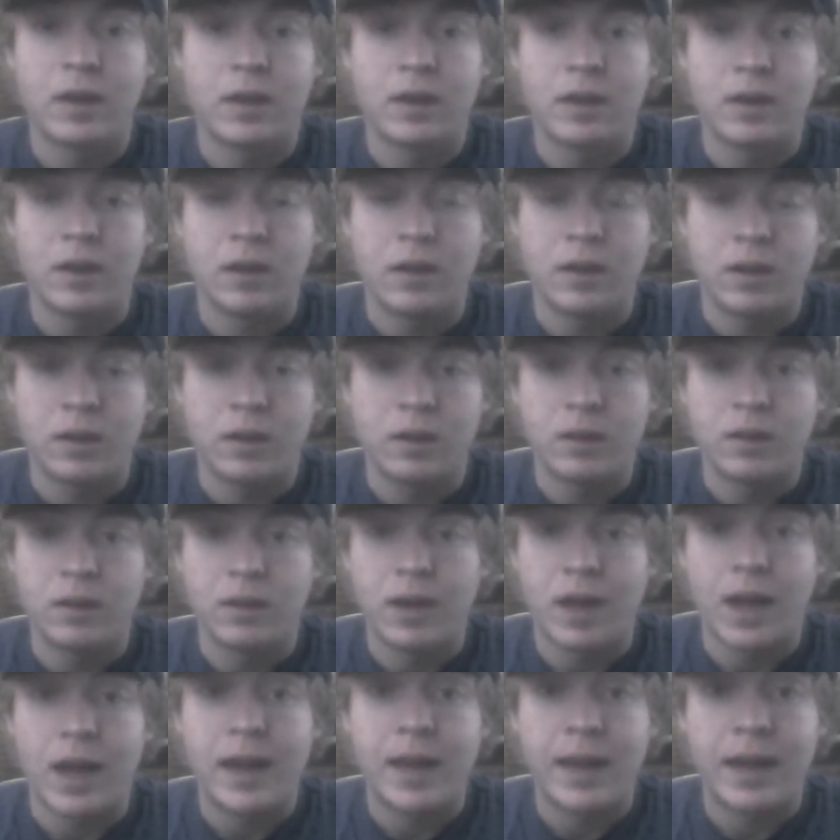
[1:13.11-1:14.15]
Uh,
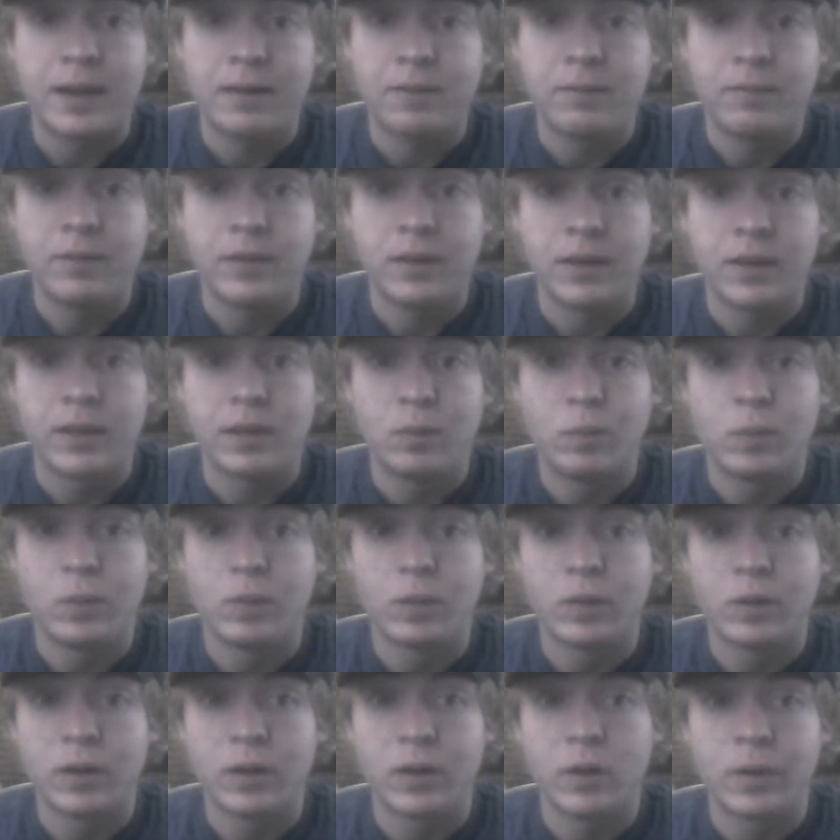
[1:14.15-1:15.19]
I had a feeling that we
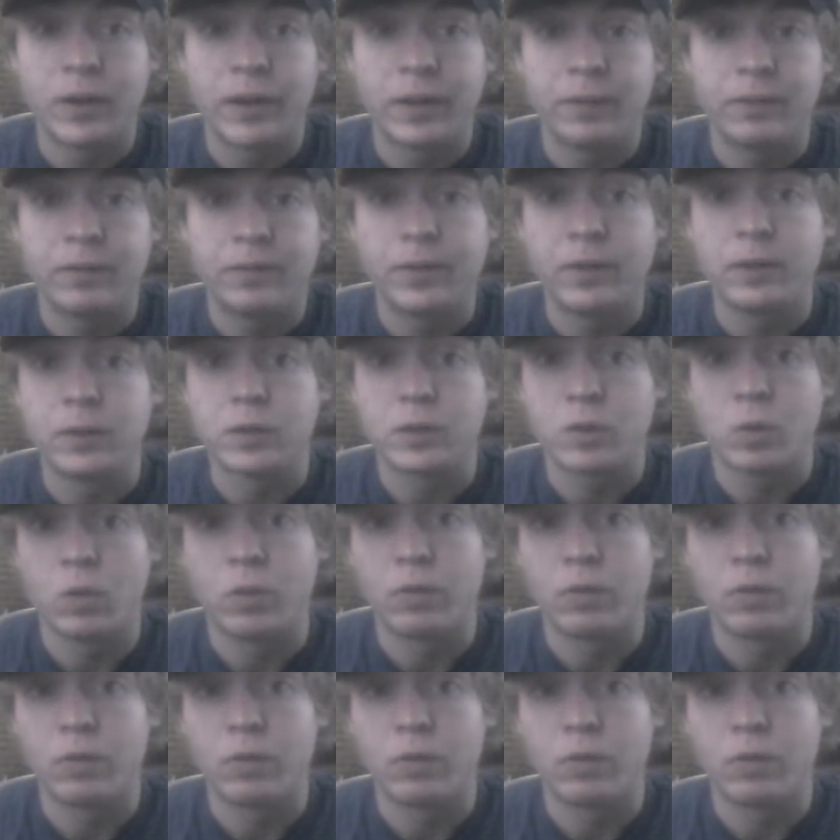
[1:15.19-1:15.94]
were going to go down the field and score a